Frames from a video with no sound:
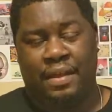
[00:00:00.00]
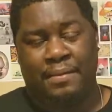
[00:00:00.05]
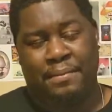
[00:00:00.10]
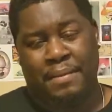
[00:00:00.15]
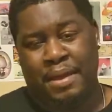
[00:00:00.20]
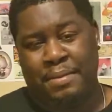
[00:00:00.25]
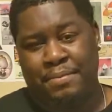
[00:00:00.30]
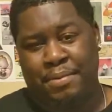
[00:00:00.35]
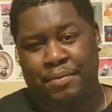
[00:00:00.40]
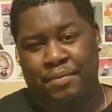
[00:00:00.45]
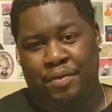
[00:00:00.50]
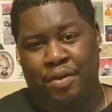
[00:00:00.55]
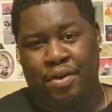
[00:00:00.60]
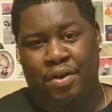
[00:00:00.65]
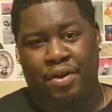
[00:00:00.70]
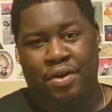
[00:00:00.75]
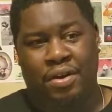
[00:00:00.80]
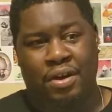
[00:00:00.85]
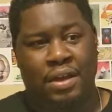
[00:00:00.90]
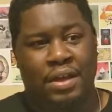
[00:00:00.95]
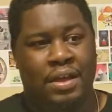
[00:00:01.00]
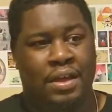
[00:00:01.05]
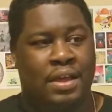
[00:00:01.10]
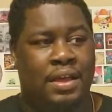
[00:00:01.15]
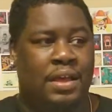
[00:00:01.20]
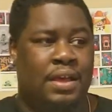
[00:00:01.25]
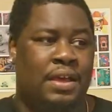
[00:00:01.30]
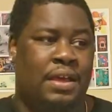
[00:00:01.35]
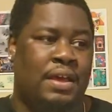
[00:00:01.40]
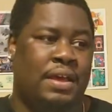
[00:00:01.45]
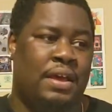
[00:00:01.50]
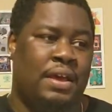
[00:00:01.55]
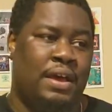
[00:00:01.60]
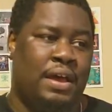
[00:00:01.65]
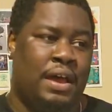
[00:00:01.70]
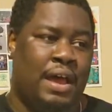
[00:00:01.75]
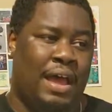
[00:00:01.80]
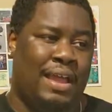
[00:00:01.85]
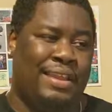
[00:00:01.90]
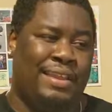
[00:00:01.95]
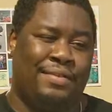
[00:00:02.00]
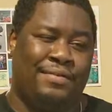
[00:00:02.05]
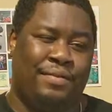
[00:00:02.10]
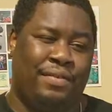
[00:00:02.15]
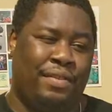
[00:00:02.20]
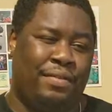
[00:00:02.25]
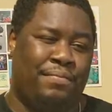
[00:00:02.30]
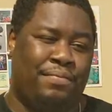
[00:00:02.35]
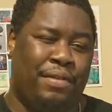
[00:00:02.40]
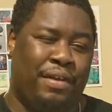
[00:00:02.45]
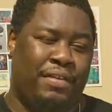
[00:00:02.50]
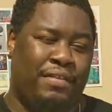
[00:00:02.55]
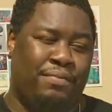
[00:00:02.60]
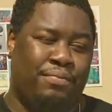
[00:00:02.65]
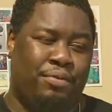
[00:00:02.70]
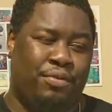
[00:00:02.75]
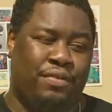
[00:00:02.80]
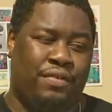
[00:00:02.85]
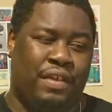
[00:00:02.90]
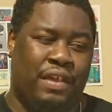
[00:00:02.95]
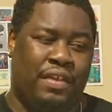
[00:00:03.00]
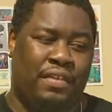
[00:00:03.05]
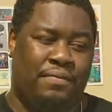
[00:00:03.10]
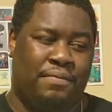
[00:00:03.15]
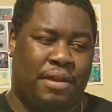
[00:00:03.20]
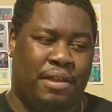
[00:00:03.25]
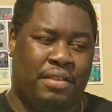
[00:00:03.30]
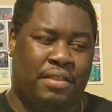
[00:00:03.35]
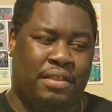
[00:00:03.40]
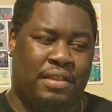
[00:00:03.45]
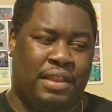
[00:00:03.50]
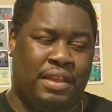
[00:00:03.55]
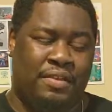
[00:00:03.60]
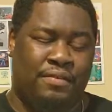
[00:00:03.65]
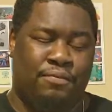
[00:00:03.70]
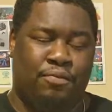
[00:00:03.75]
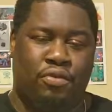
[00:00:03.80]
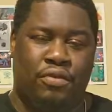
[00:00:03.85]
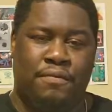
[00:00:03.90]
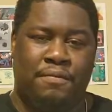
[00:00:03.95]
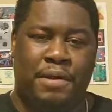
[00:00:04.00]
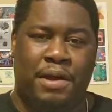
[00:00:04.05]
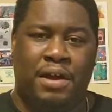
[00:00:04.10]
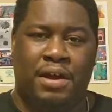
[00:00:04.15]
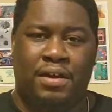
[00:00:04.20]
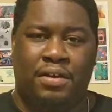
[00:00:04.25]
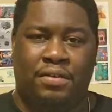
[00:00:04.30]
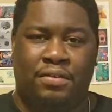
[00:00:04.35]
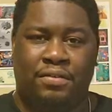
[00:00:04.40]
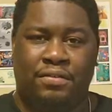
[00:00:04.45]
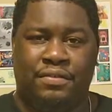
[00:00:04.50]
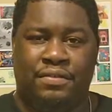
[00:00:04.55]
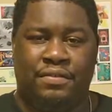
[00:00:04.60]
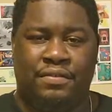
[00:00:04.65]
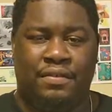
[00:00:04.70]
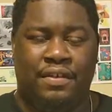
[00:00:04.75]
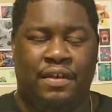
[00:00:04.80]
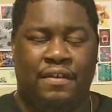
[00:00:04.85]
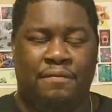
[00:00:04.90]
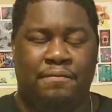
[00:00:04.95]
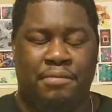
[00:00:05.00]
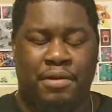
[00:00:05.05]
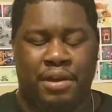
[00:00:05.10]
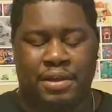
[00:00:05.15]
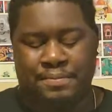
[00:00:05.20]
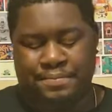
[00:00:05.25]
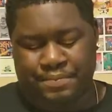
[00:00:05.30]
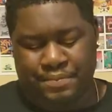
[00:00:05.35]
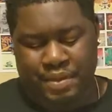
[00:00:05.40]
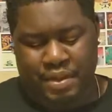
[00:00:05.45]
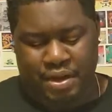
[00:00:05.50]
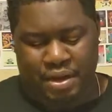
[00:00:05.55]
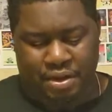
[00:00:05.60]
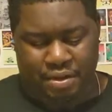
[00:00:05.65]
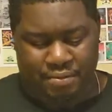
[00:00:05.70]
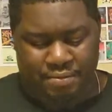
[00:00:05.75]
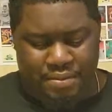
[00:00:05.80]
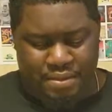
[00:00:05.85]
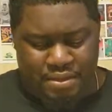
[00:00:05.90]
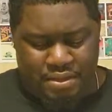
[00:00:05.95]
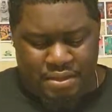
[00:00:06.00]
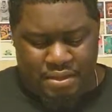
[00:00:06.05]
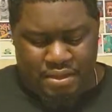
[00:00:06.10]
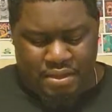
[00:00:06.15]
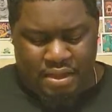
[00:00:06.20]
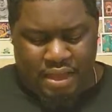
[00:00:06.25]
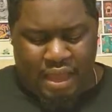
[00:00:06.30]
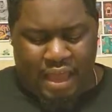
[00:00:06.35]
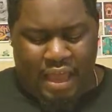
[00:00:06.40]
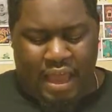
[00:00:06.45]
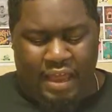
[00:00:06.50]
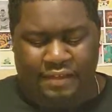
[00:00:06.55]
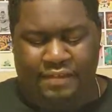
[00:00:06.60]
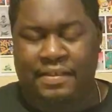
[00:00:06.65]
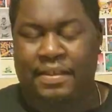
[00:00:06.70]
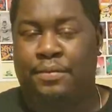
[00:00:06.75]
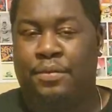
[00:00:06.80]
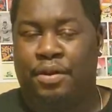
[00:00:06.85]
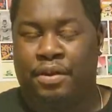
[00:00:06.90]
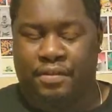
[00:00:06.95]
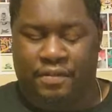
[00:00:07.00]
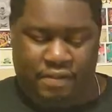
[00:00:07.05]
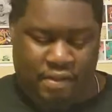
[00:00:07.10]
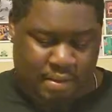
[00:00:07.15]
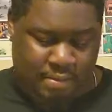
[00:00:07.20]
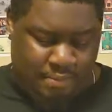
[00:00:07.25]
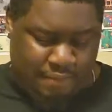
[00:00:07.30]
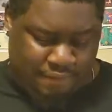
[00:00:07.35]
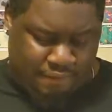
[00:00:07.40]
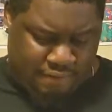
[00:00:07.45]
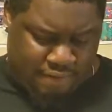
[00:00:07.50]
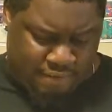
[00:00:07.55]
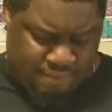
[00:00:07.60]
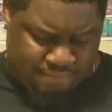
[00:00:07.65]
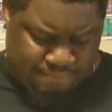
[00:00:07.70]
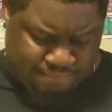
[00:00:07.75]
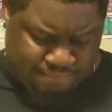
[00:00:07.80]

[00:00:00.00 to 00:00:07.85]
I may be wrong. I didn't really play sports games back then. That was more of my uncles and stuff. But, I see where he's coming from.